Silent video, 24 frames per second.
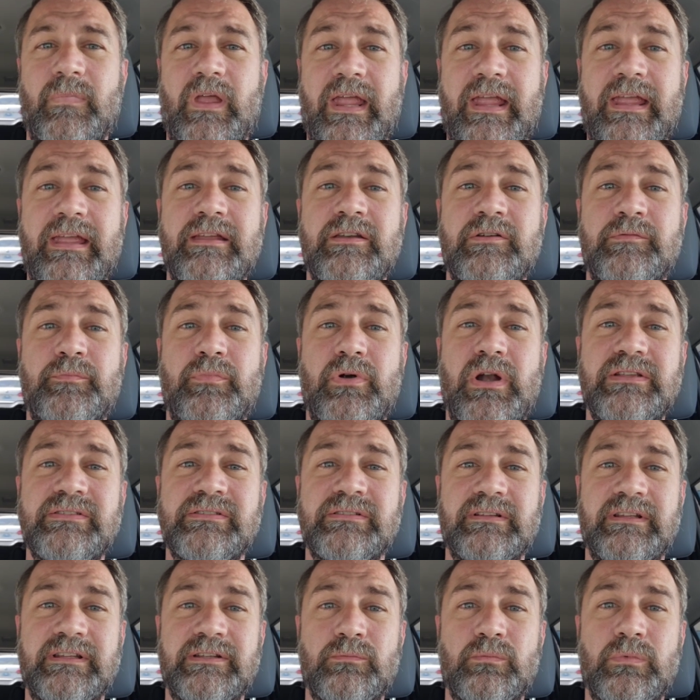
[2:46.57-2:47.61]
and
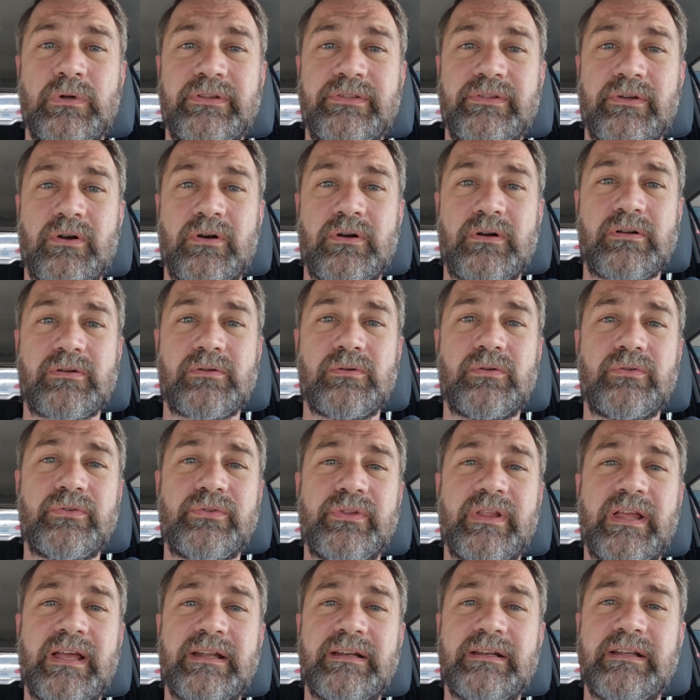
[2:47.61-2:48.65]
presently with articles
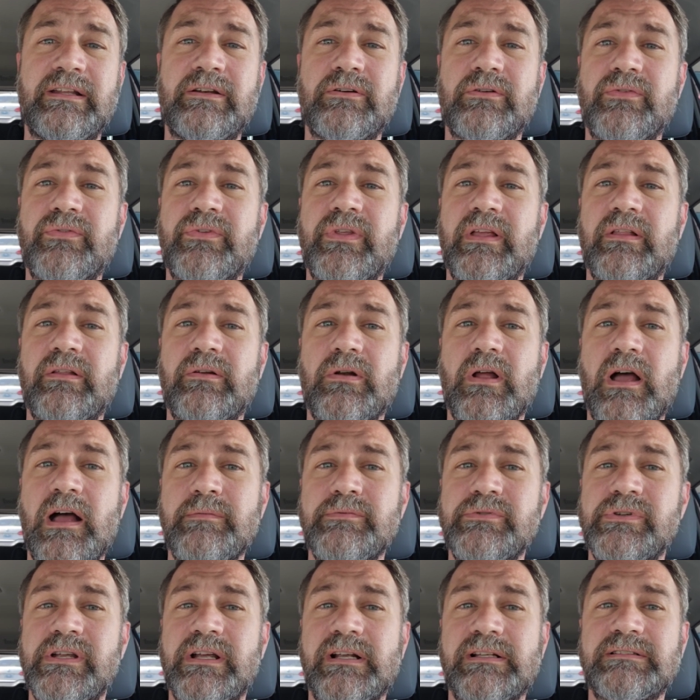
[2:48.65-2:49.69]
that interstellar
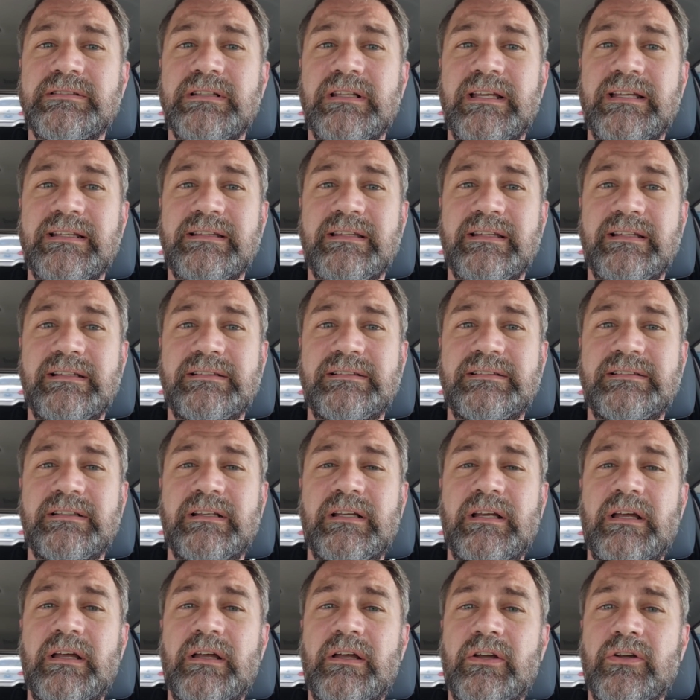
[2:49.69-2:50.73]
objects like this
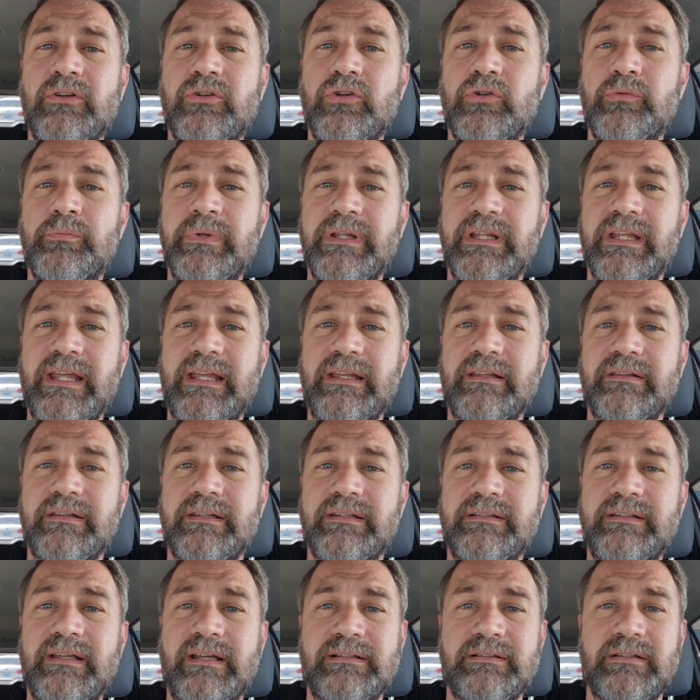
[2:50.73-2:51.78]
could be
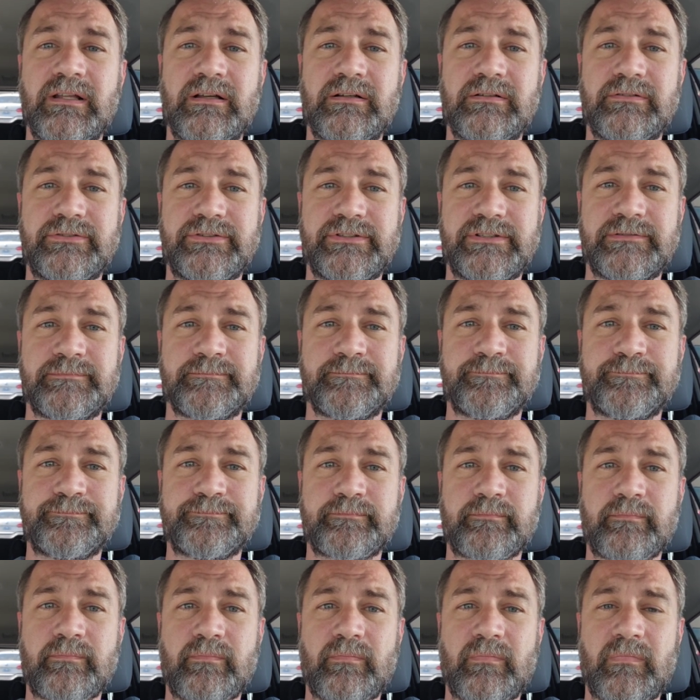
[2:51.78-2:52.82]
alien technology.
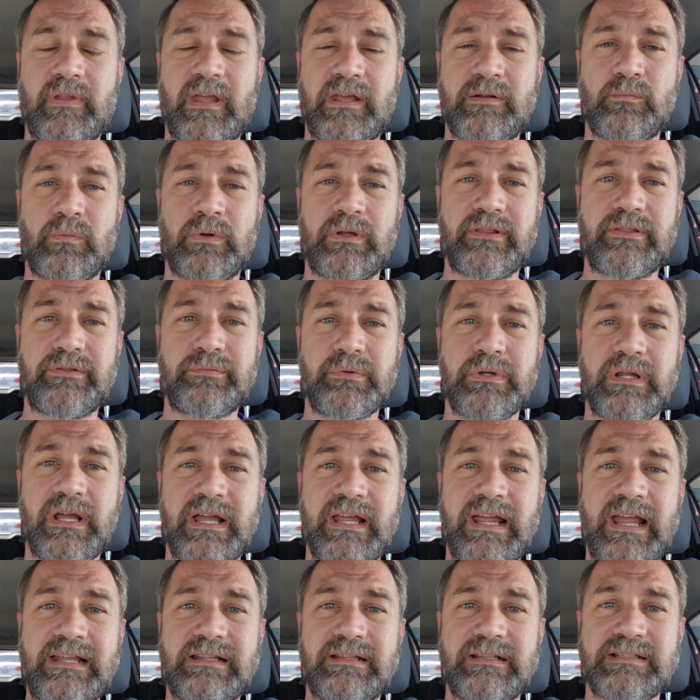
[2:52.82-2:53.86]
And with three
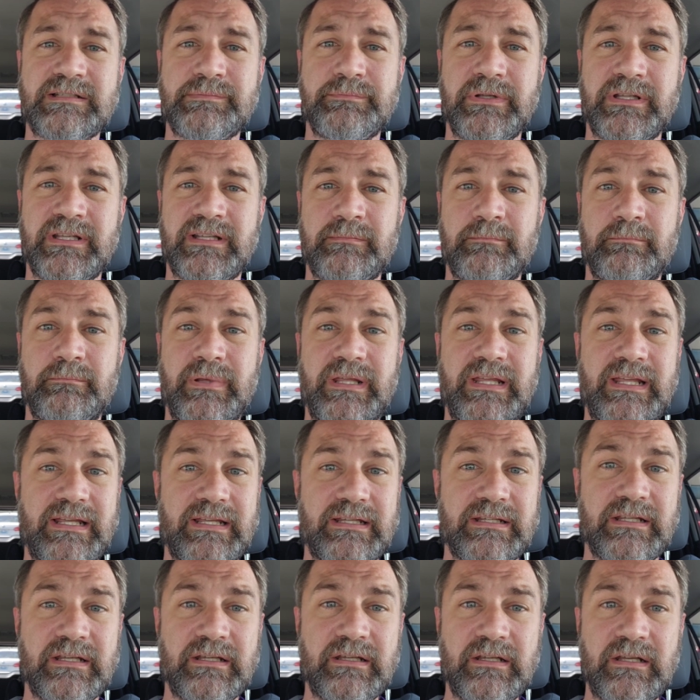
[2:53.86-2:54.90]
I ATLAS being
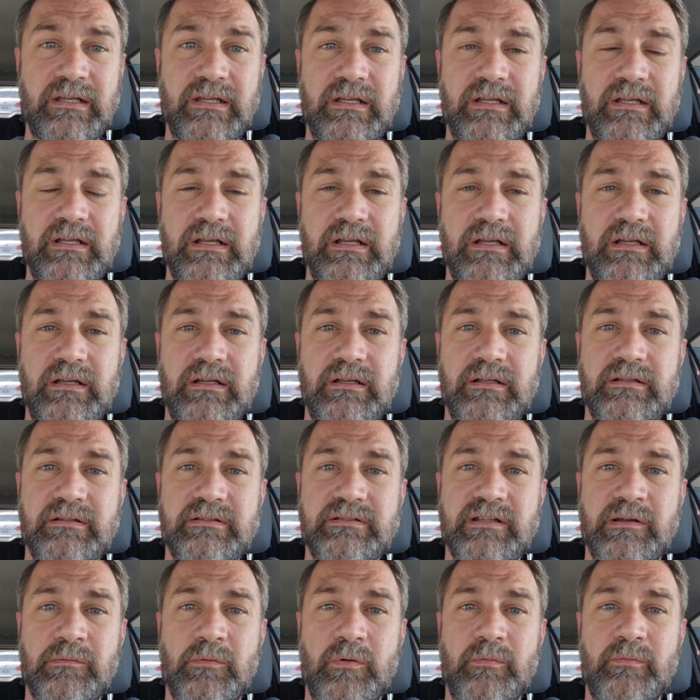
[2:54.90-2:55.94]
big,
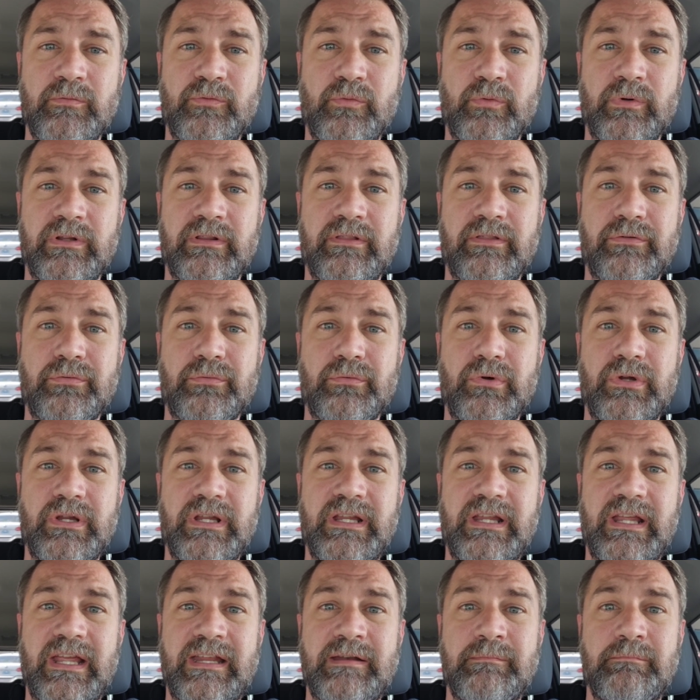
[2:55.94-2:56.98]
somewhere between
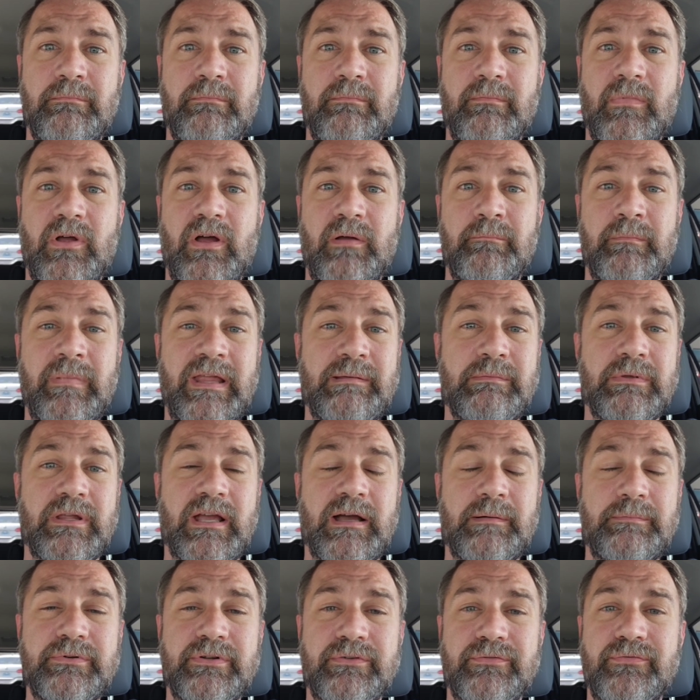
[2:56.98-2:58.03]
three and maybe
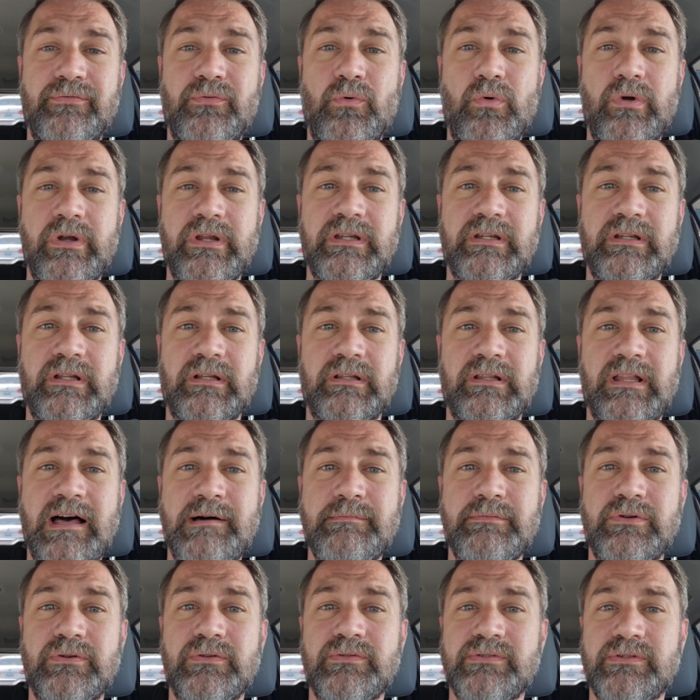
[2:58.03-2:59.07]
up to forty
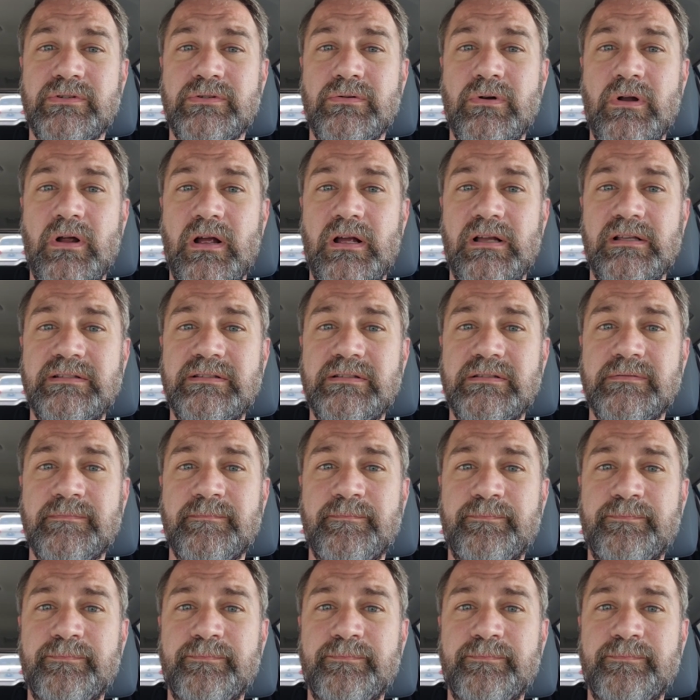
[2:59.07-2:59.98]
kilometers across,